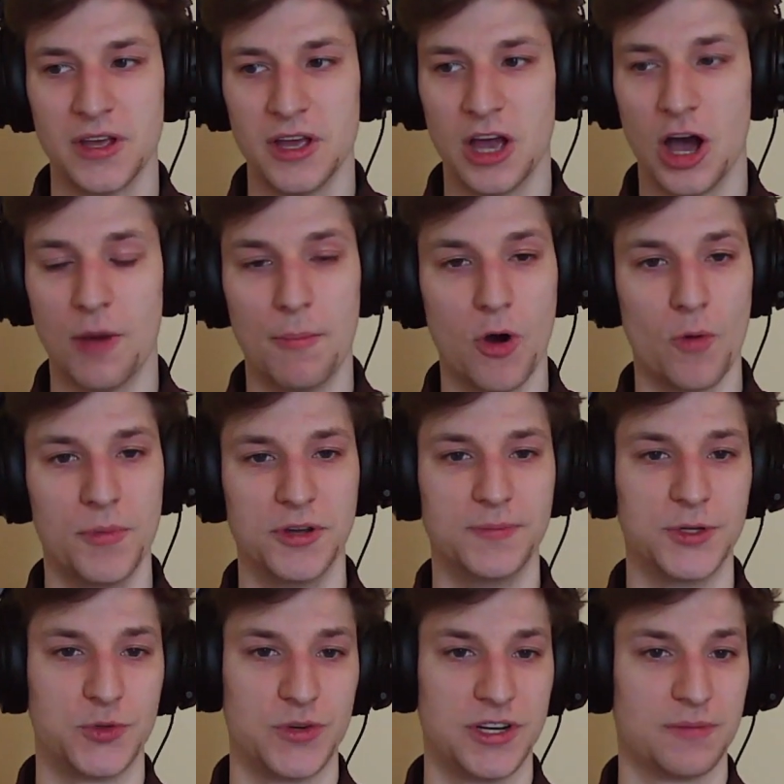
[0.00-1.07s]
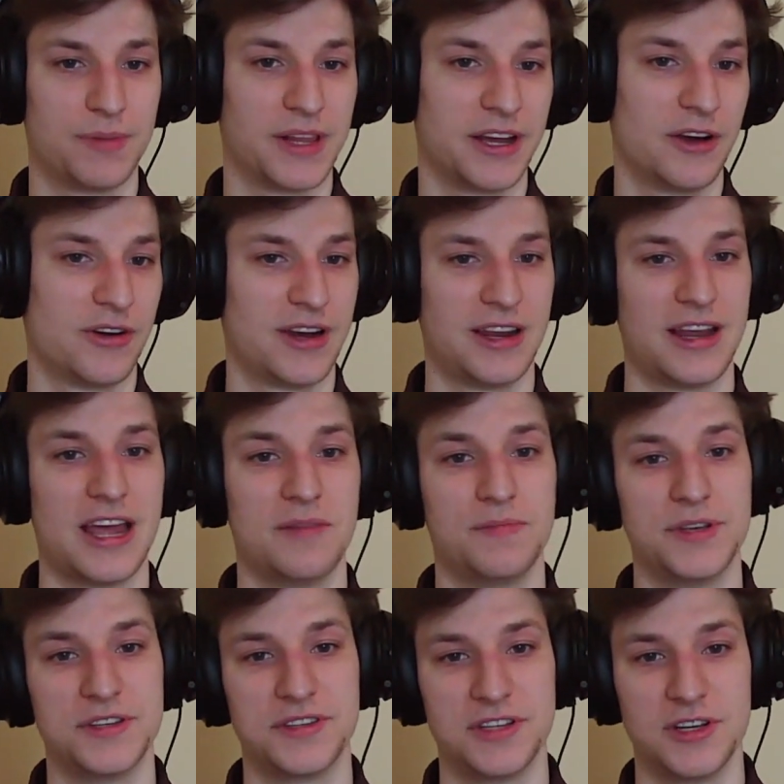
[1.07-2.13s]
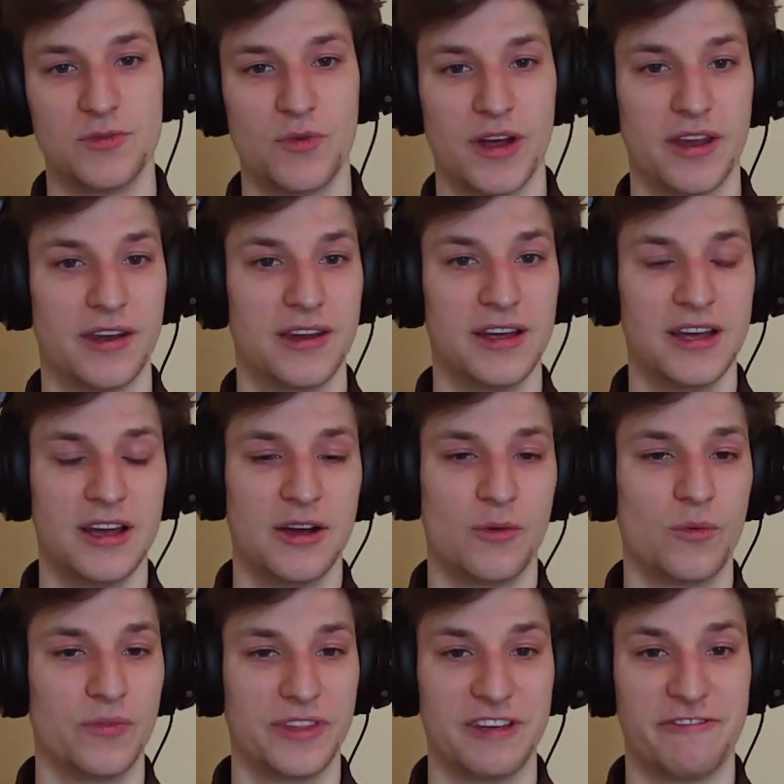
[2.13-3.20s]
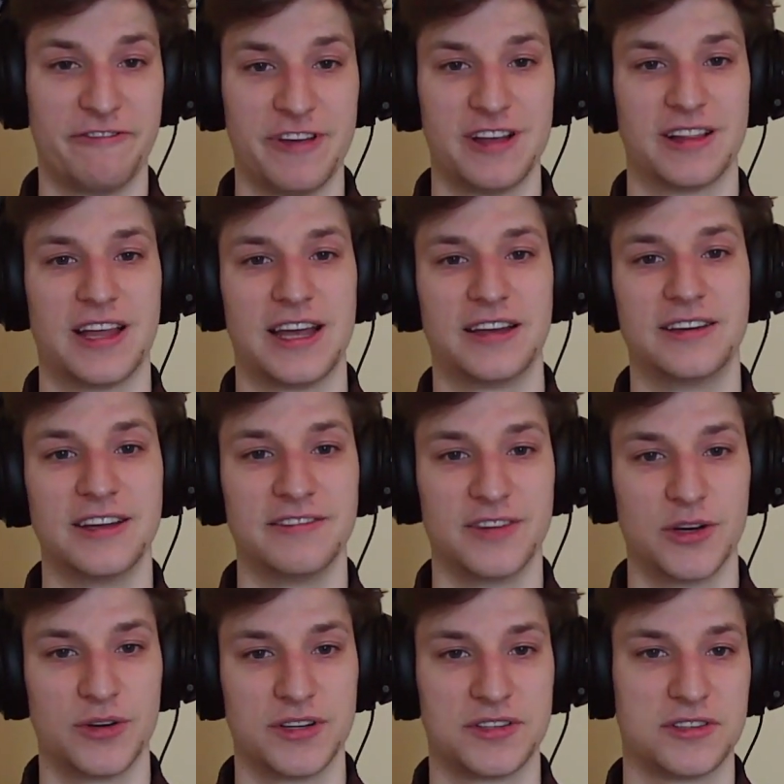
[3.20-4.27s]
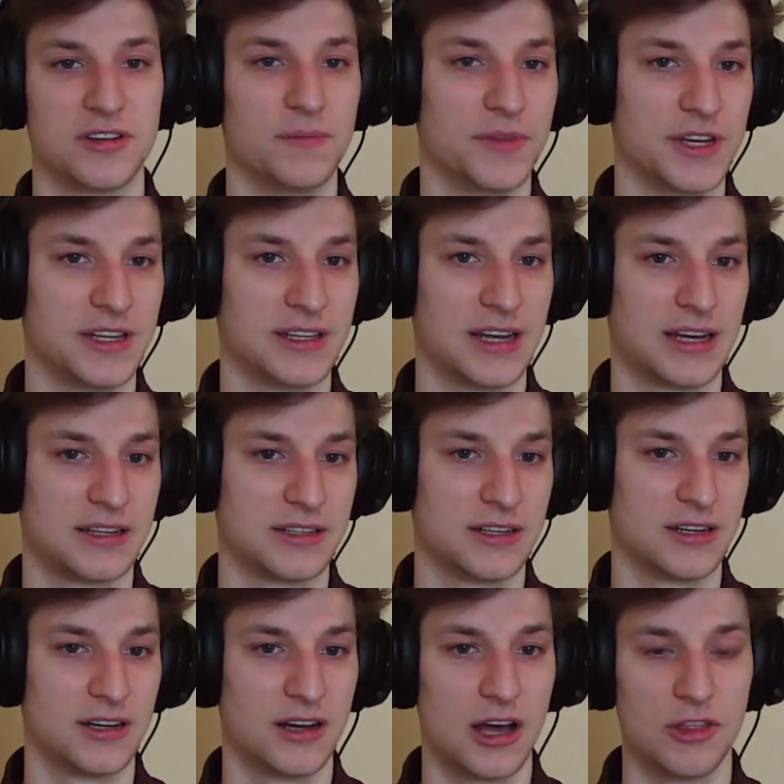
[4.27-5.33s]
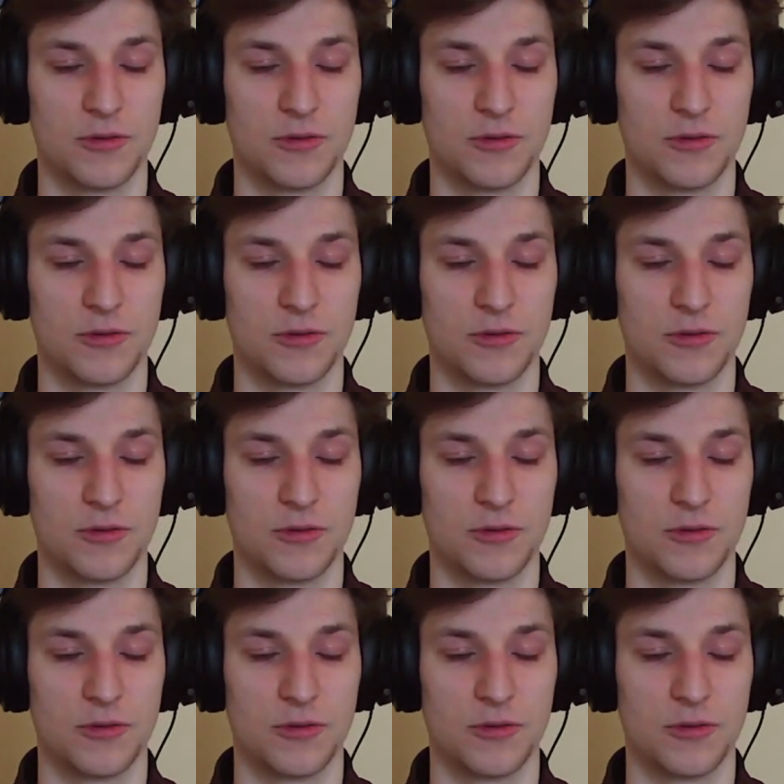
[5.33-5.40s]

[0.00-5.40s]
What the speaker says: a moment between the player and an NPC when they feel like they've noticed something that other